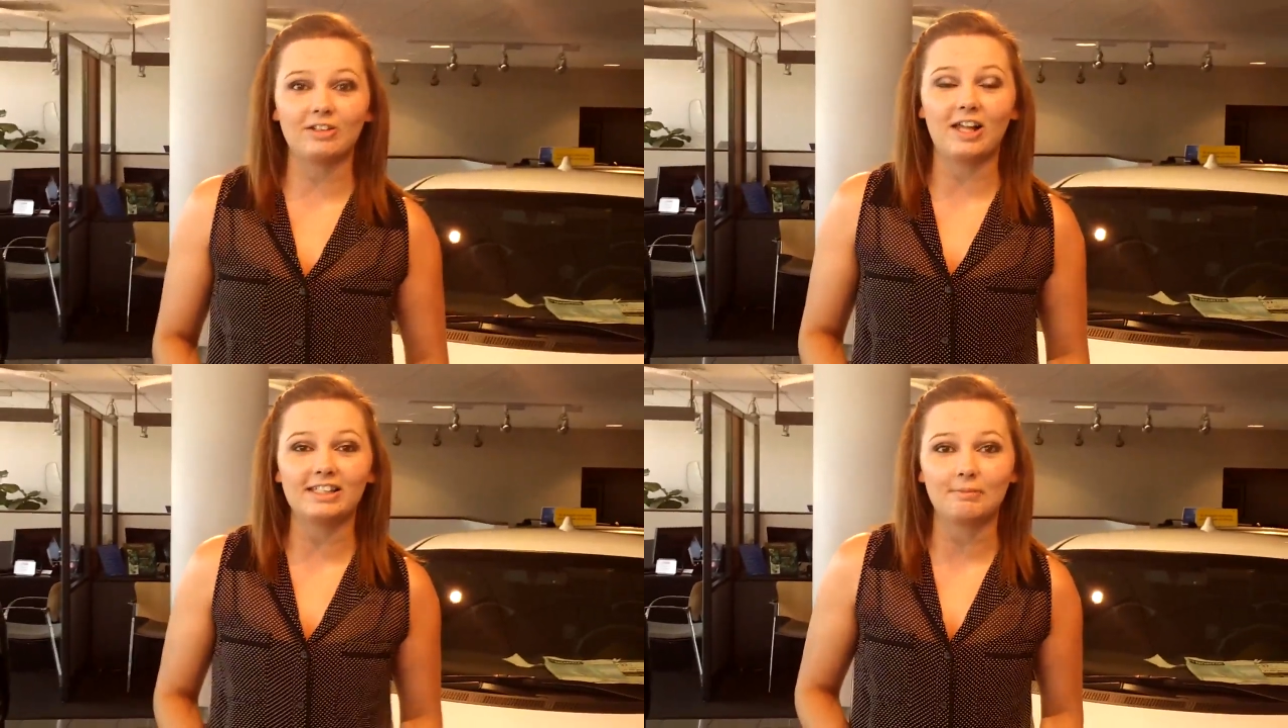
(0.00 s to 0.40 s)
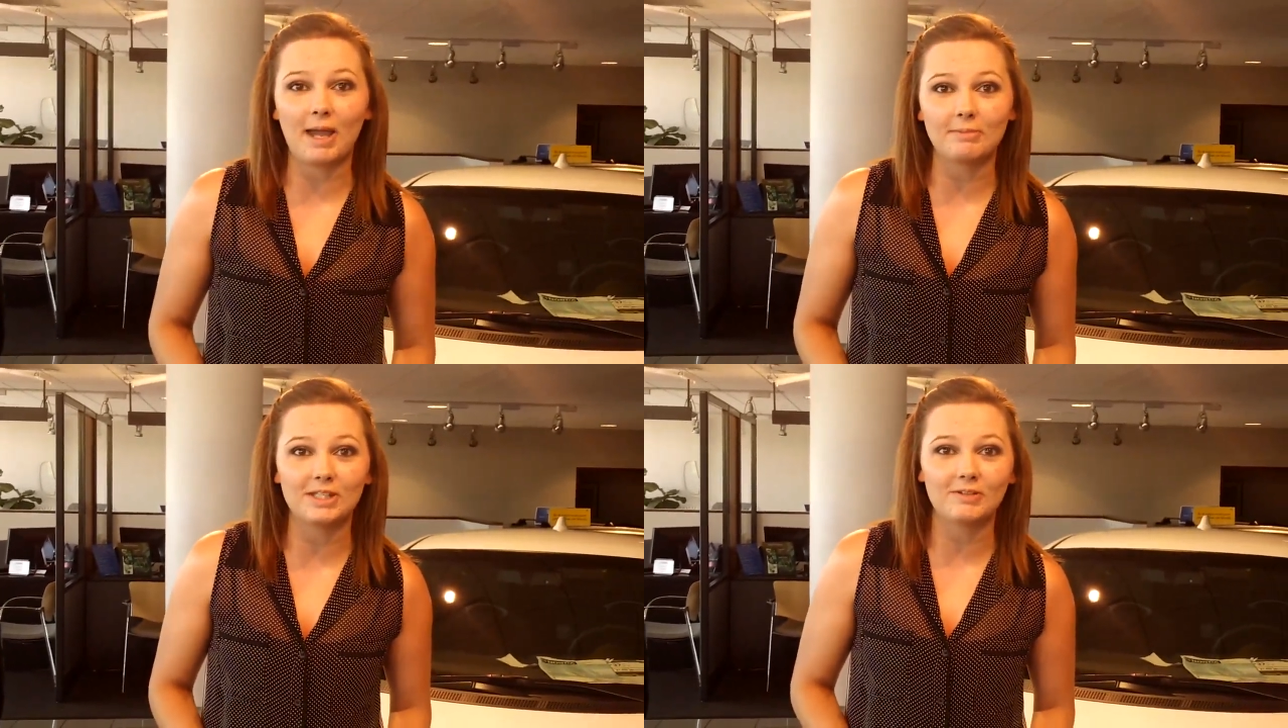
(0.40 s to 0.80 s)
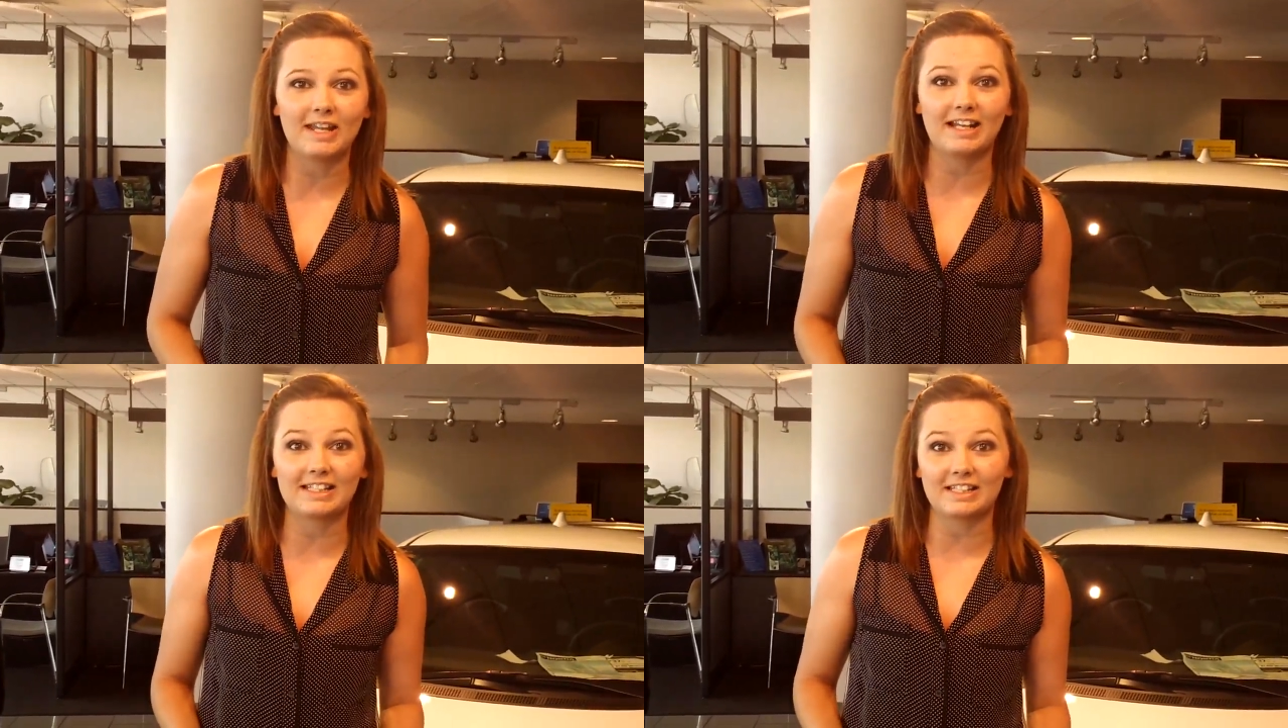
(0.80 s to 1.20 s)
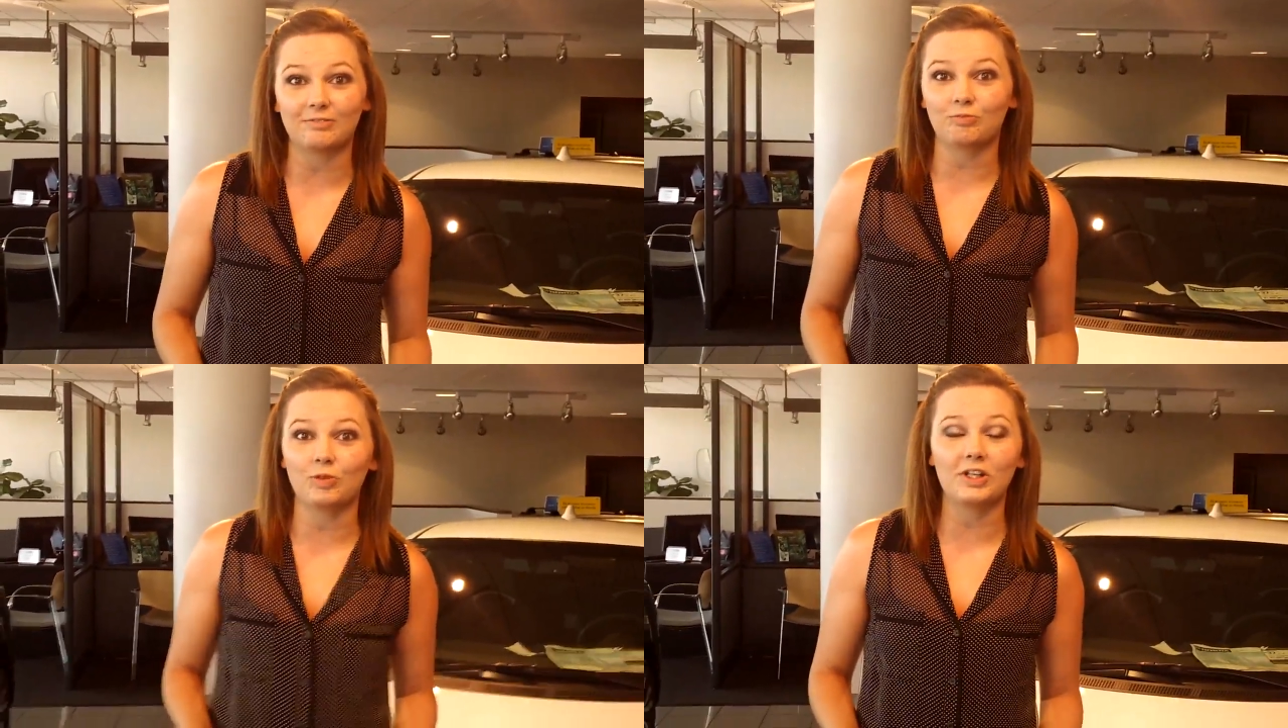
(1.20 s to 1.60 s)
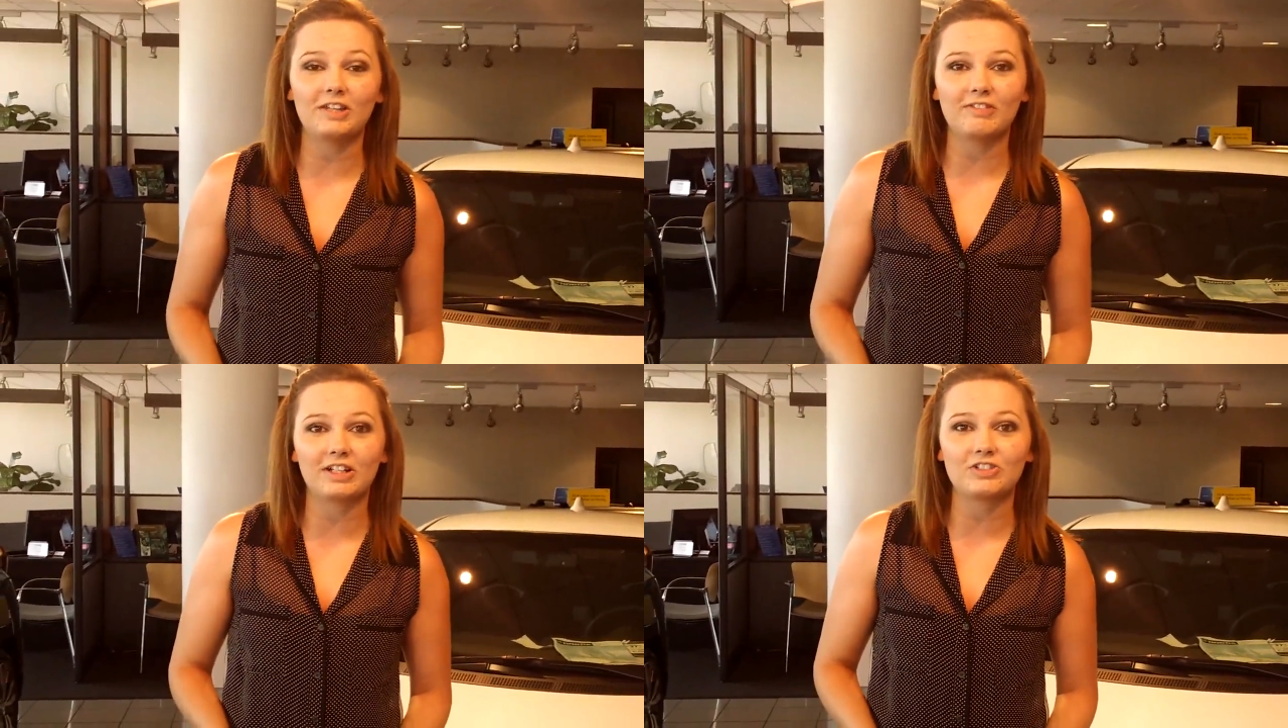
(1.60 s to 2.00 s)
lots of pep to it, and it's
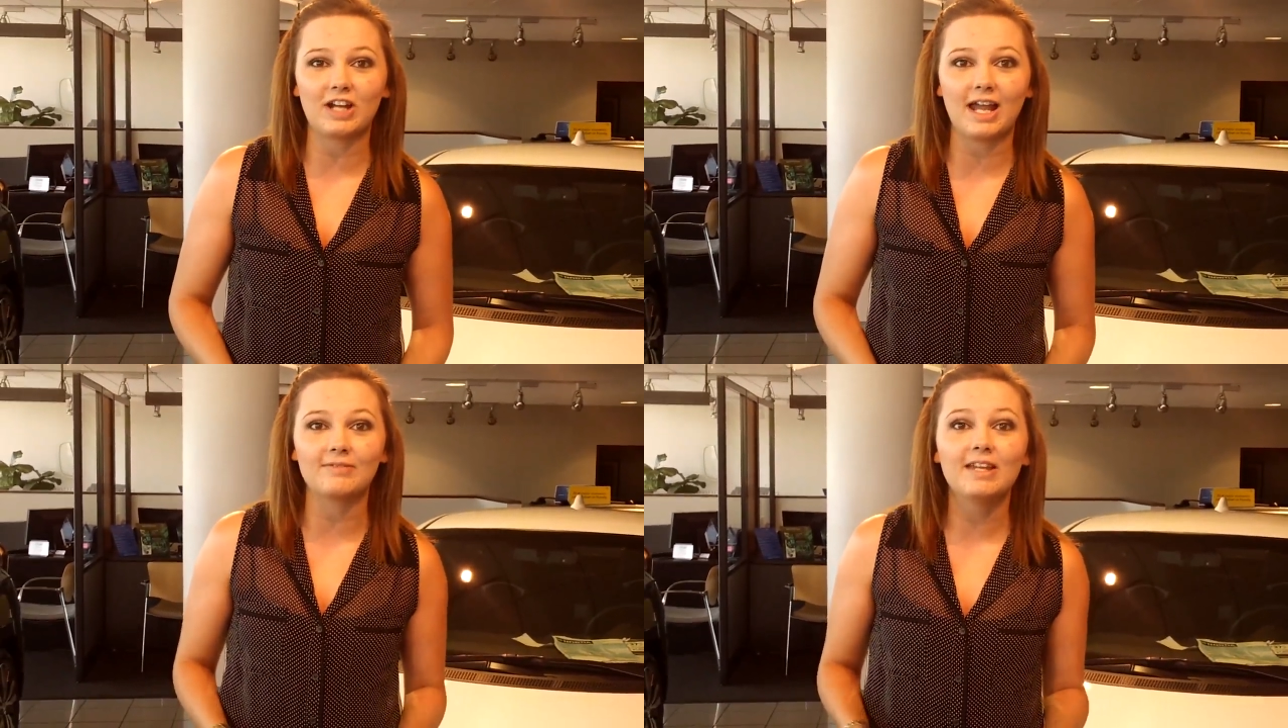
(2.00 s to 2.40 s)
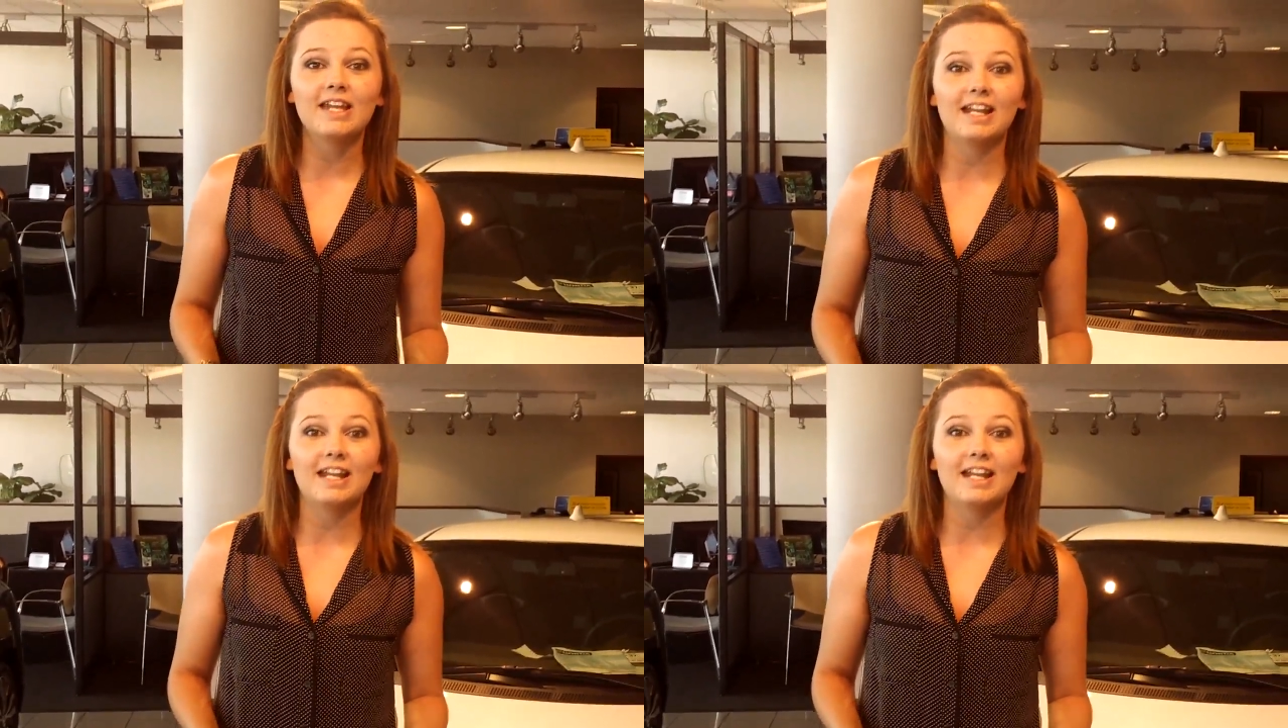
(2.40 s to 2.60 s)
really fun to drive.